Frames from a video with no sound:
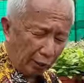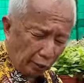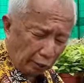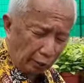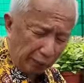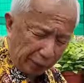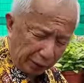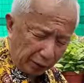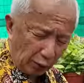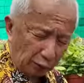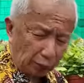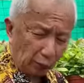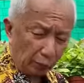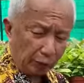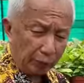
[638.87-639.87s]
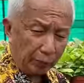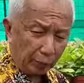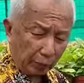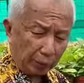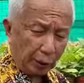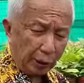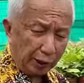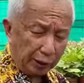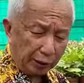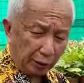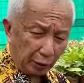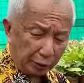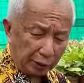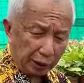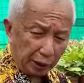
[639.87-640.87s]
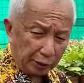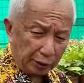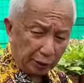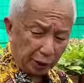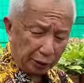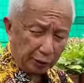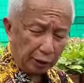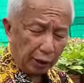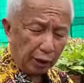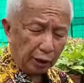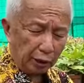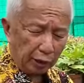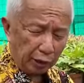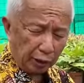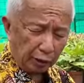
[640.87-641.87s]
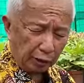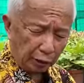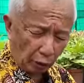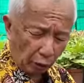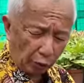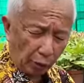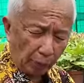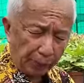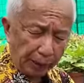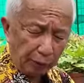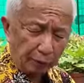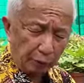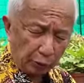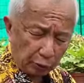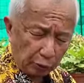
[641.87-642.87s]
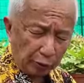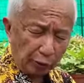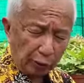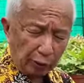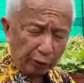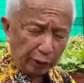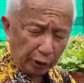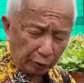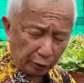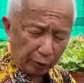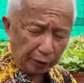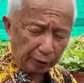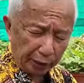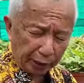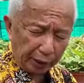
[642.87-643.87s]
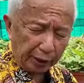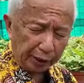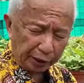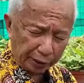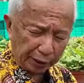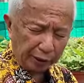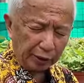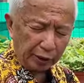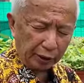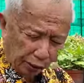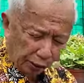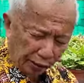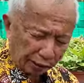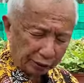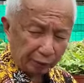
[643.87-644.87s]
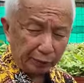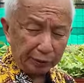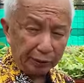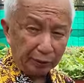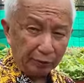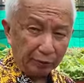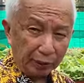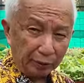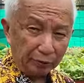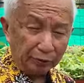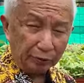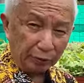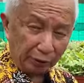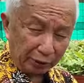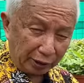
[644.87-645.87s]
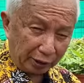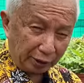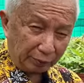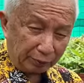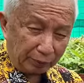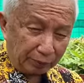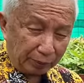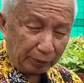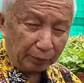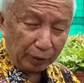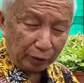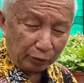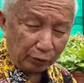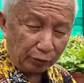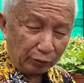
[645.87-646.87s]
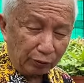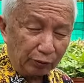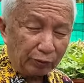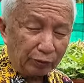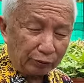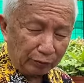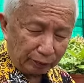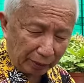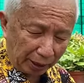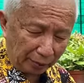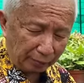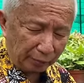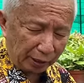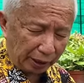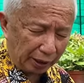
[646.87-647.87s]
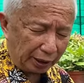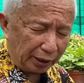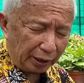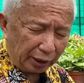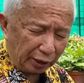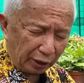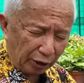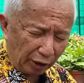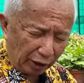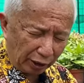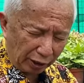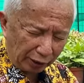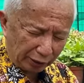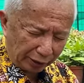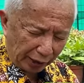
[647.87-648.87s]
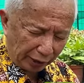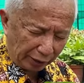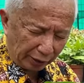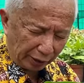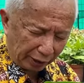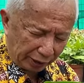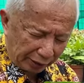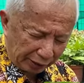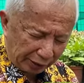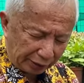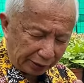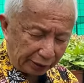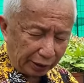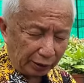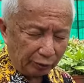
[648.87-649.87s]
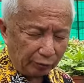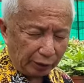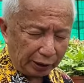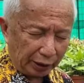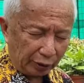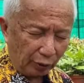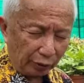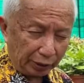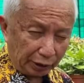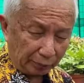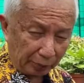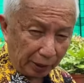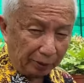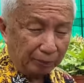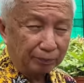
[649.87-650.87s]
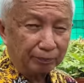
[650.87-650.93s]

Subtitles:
and also make it also important in horticulture as a glucomannan producer, that will be indeed collective achievement for the people who may be interested in working on this plant.